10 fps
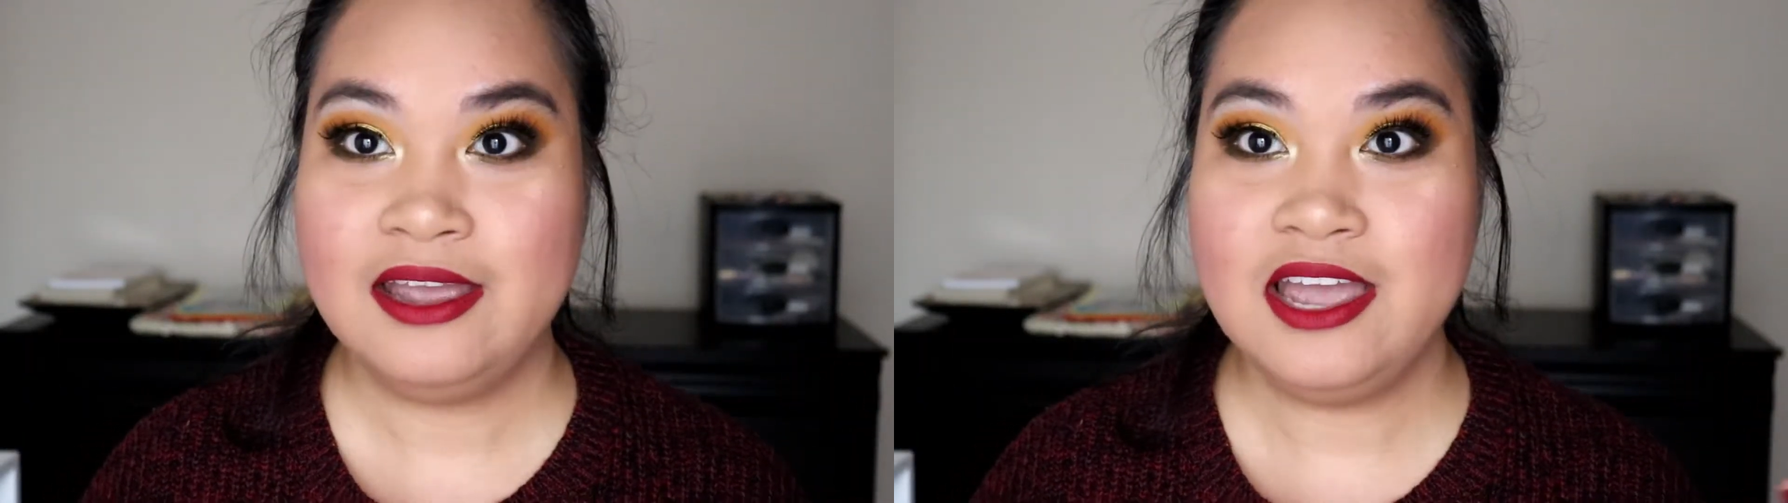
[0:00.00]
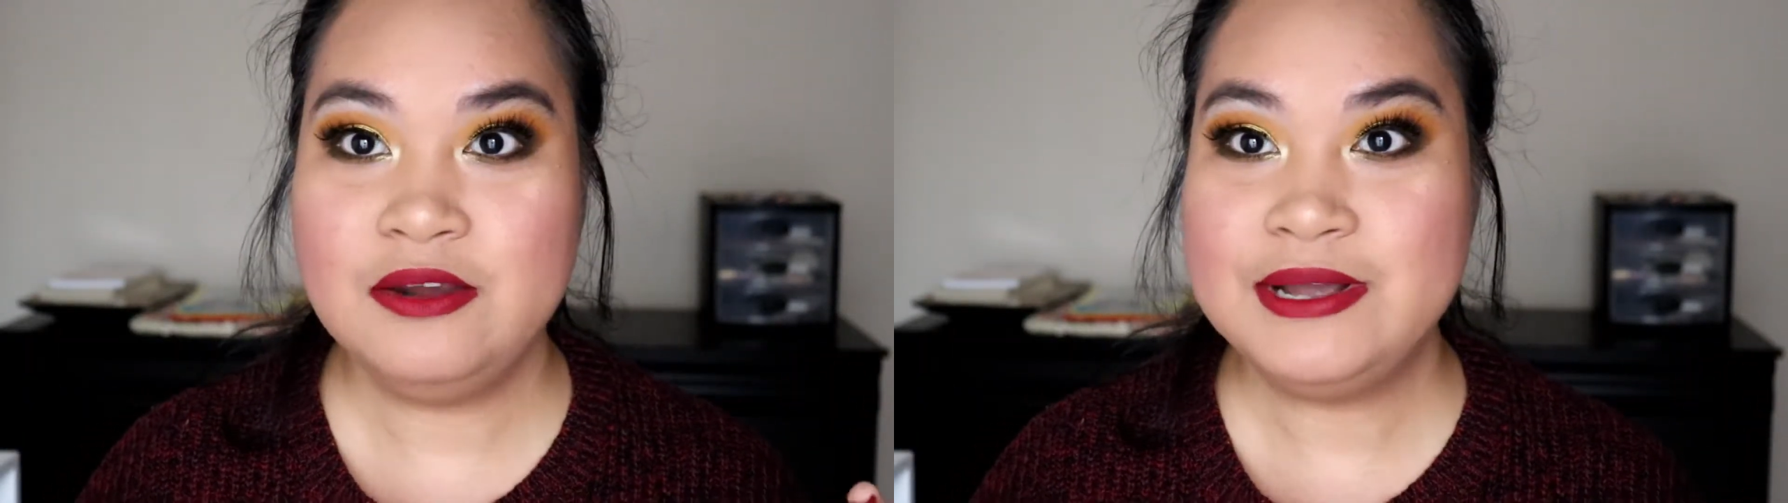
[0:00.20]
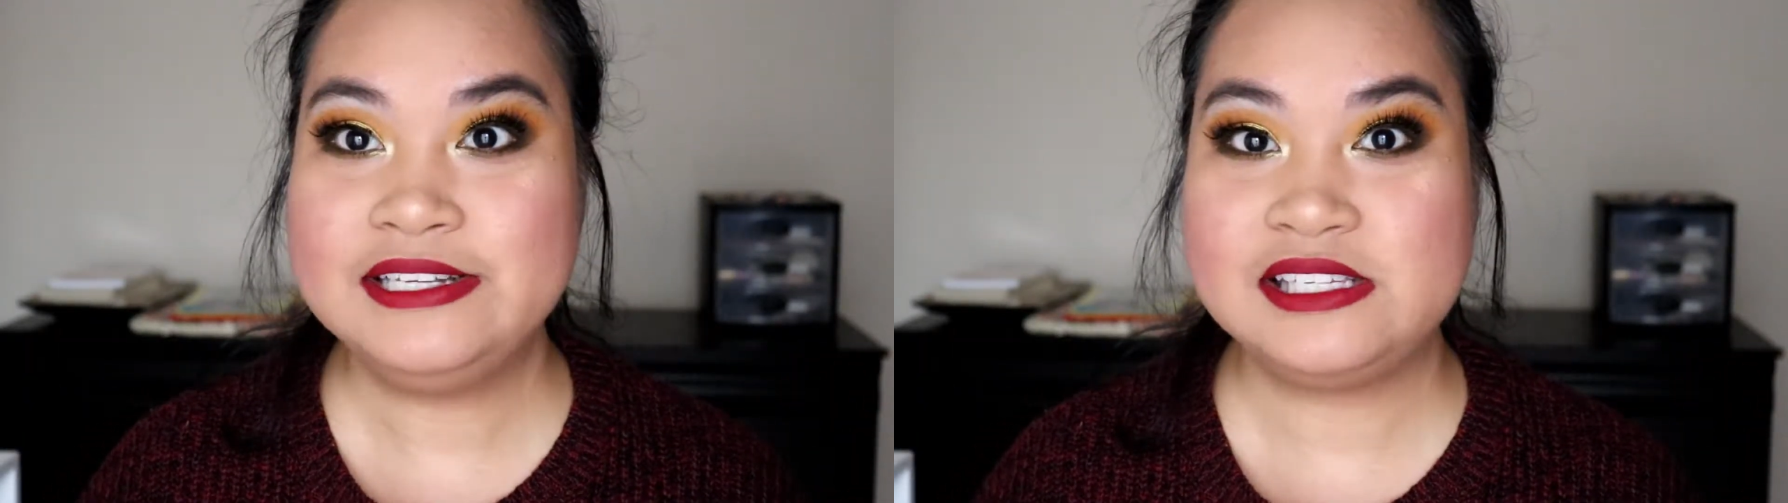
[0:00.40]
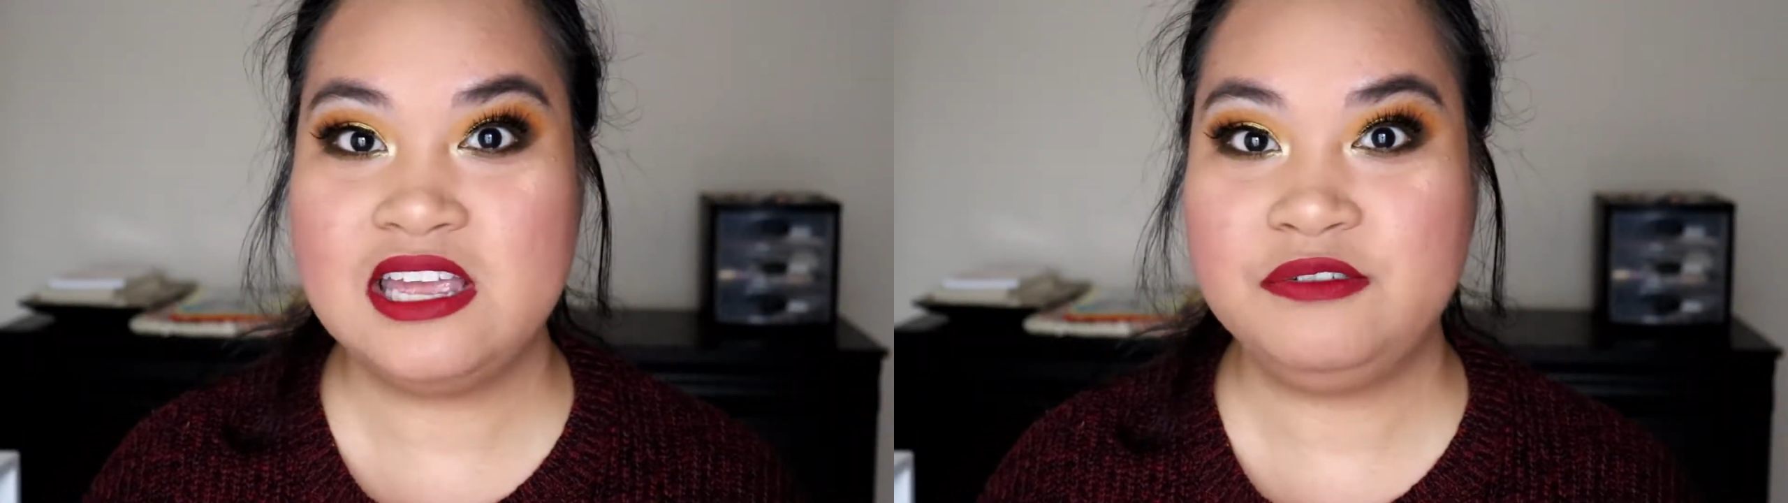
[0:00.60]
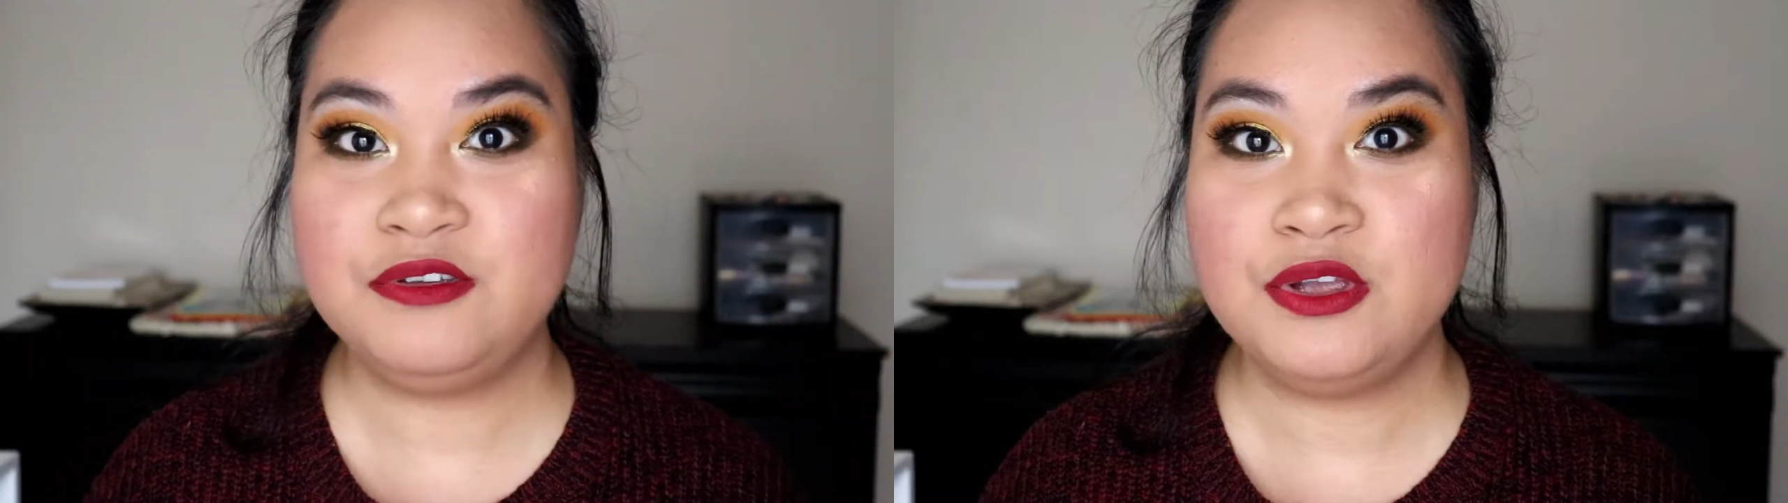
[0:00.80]
Anyways,
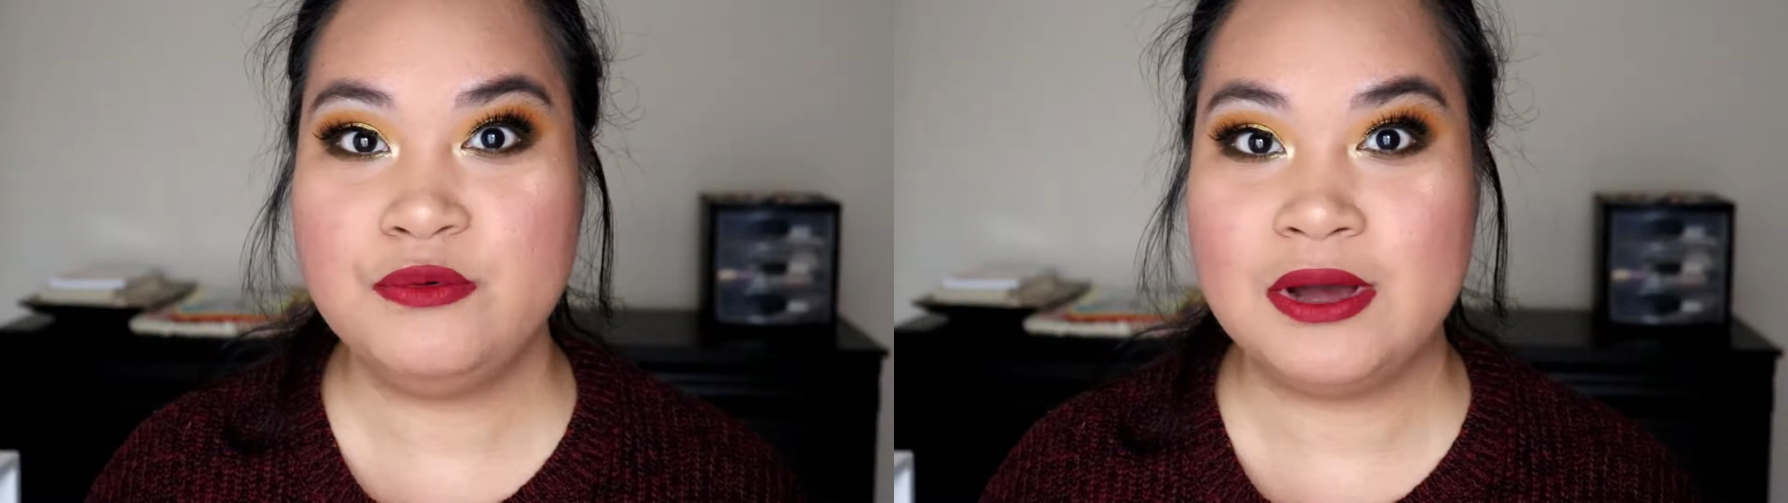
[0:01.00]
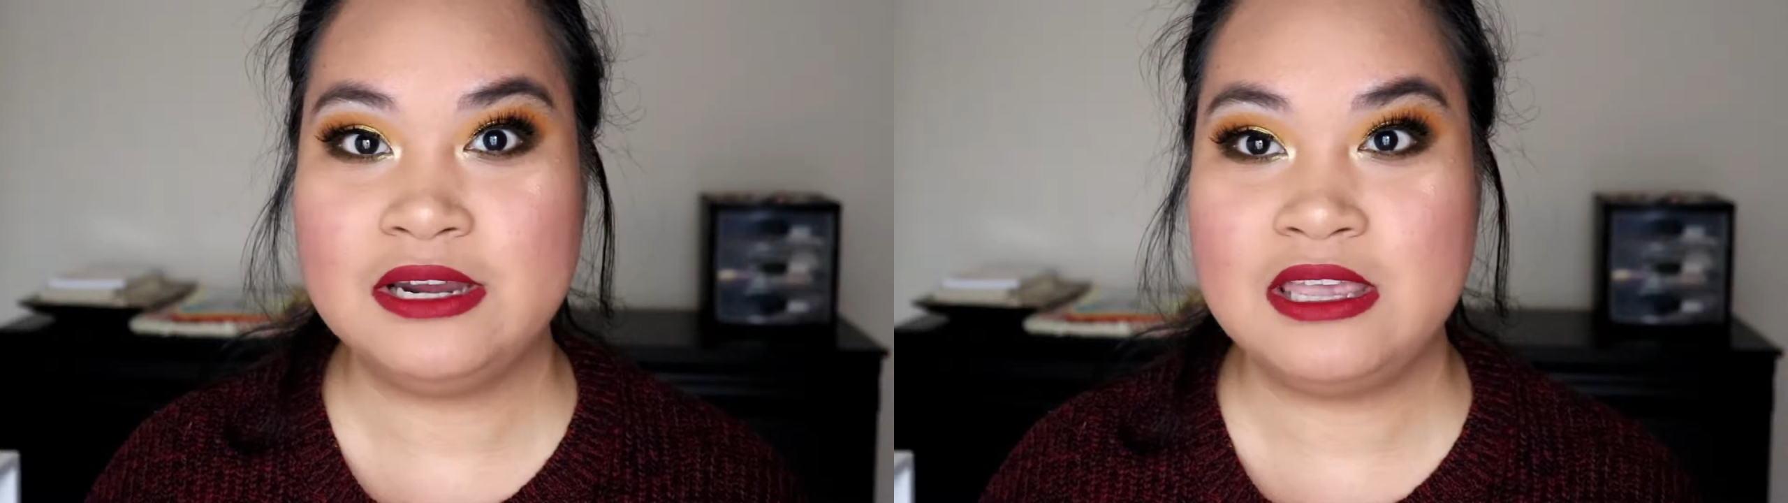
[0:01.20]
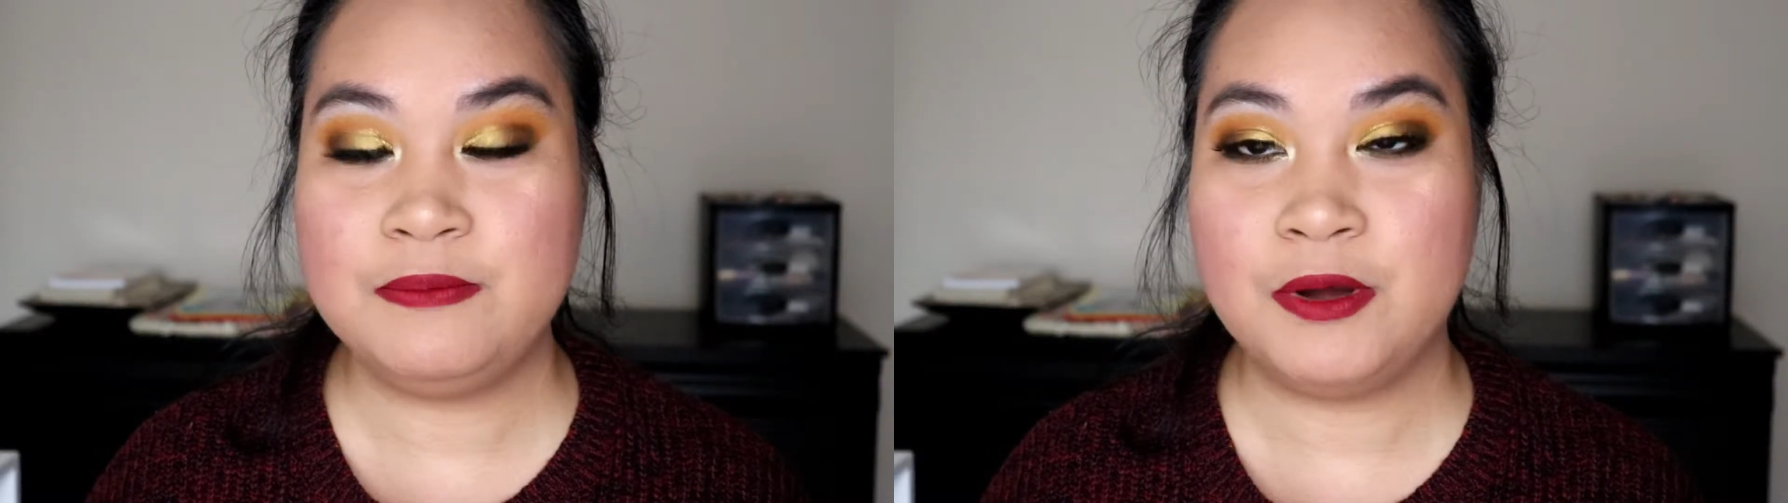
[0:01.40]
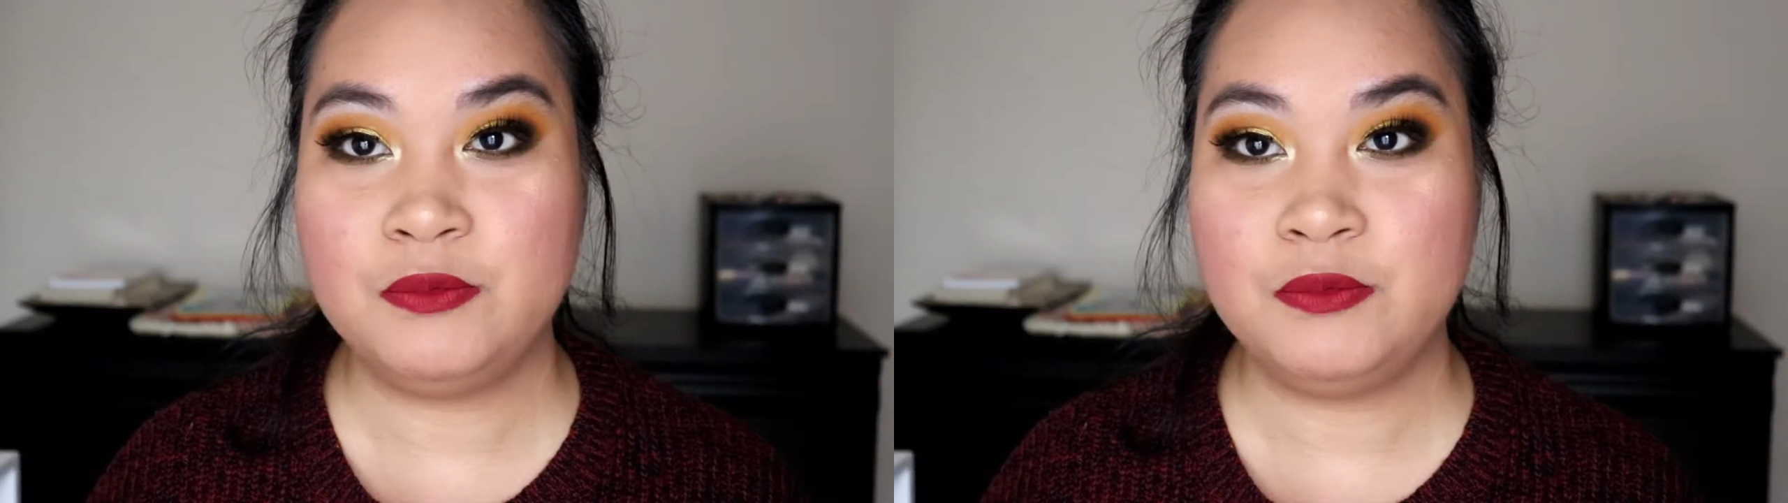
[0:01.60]
if you want to keep